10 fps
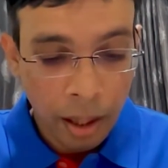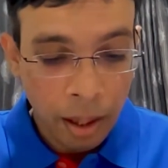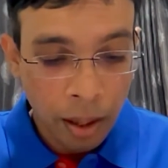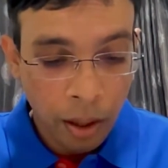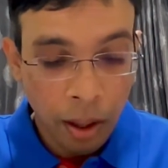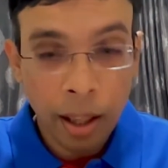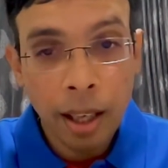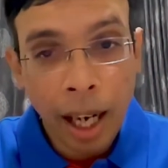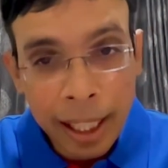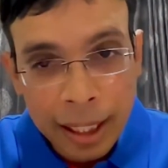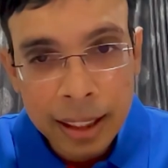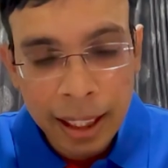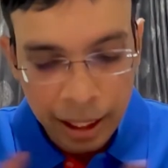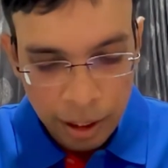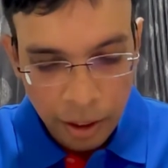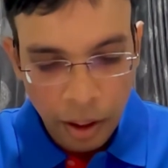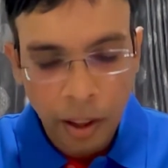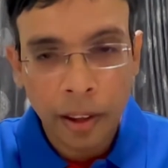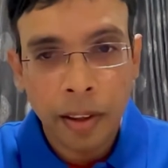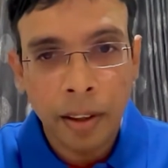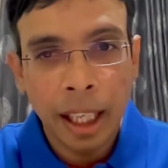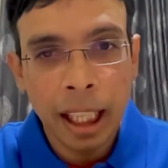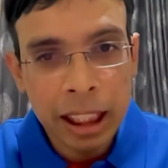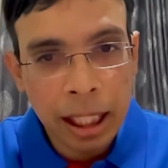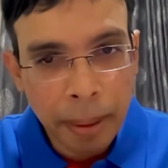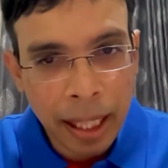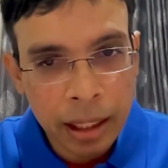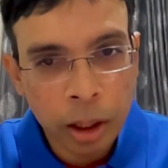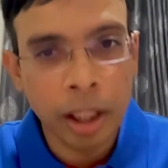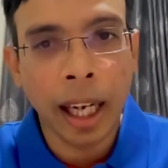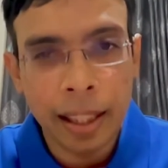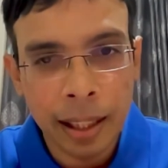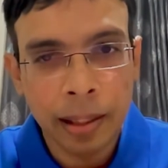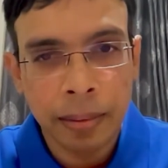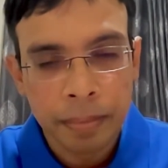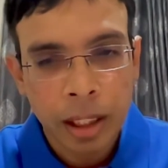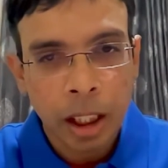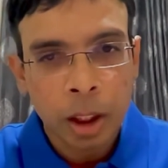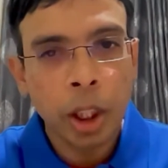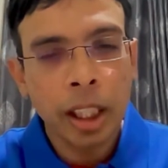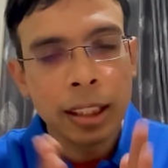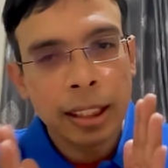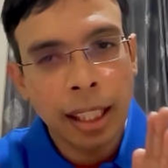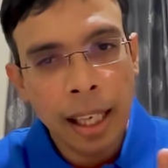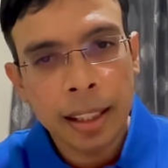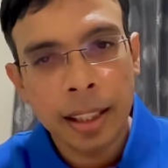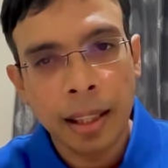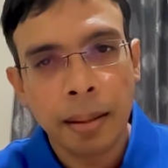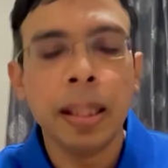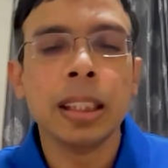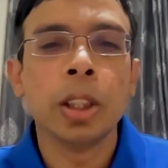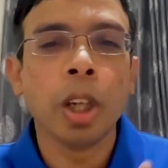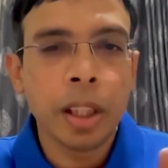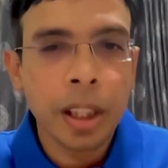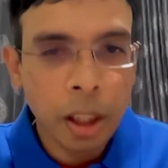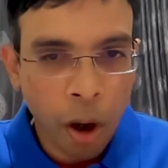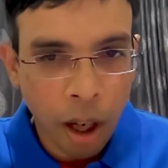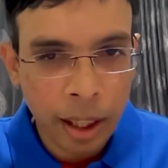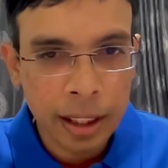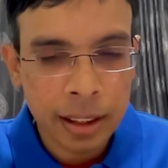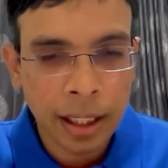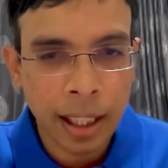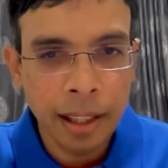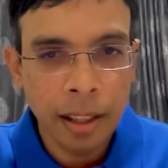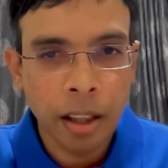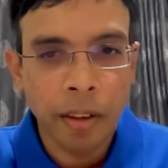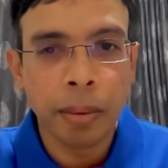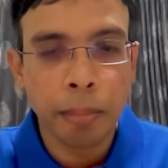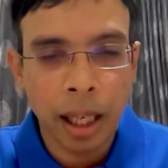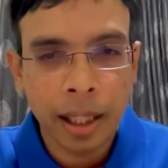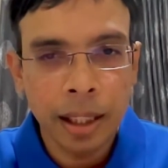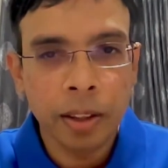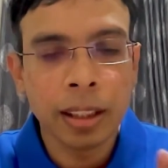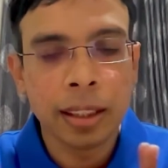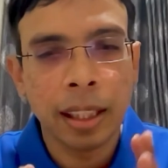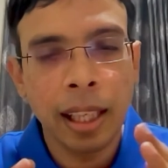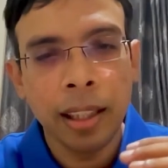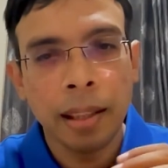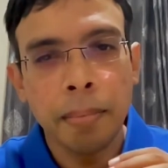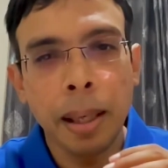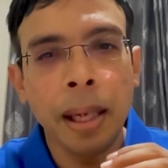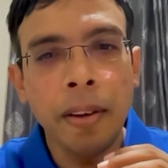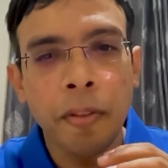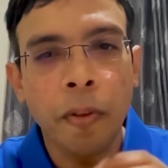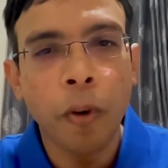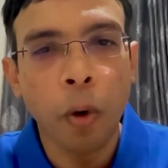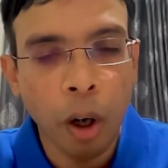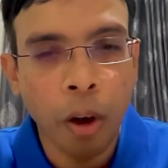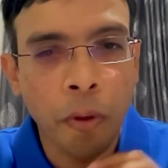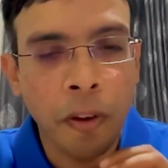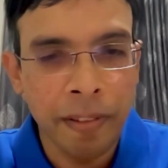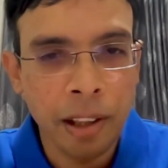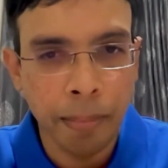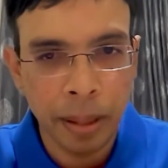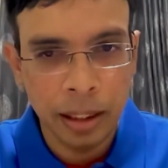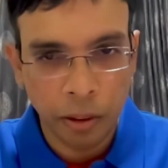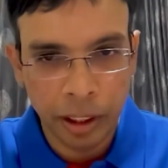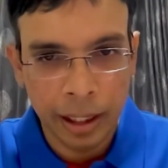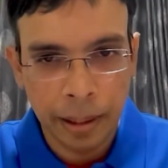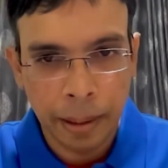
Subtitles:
or ITC, or Asian Paints, or Titan. So you can select based on your understanding of the market. You can select maybe 4 or 5 companies of these.